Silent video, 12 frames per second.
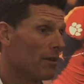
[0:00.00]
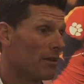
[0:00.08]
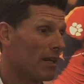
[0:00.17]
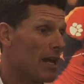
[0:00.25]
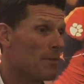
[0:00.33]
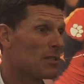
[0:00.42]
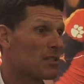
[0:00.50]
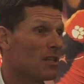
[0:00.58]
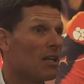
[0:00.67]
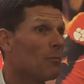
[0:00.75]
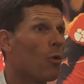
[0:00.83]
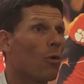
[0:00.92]
the game isn't
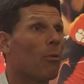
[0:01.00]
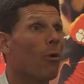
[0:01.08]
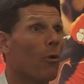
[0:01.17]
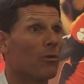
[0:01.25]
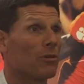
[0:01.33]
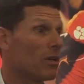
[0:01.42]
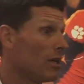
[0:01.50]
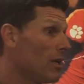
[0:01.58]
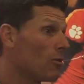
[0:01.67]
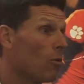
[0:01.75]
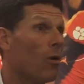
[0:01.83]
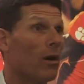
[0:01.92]
any more important to
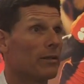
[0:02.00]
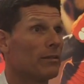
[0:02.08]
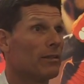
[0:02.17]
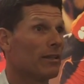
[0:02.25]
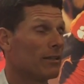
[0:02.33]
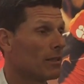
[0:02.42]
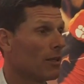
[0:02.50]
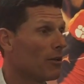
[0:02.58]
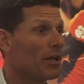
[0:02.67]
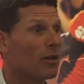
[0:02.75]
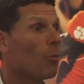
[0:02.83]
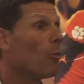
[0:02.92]
either one, and
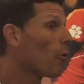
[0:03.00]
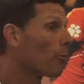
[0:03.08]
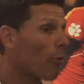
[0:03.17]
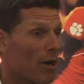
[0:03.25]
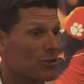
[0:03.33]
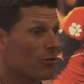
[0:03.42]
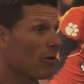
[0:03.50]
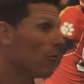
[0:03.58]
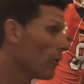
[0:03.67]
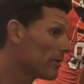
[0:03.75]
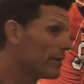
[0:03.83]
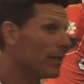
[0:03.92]
there ain't no more pressure
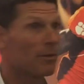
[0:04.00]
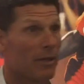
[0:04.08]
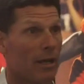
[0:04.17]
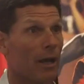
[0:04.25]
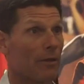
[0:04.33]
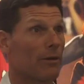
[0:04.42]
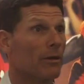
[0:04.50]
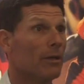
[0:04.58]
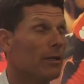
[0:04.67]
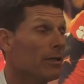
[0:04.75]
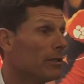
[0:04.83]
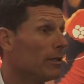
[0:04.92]
on one team or the other.
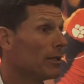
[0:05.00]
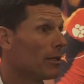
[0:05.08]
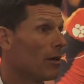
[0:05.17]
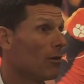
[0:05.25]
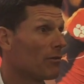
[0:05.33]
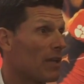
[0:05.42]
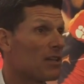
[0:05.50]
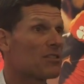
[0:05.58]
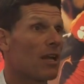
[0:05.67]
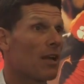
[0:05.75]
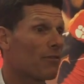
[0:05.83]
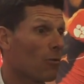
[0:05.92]
You know, if they
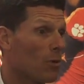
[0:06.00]
stand for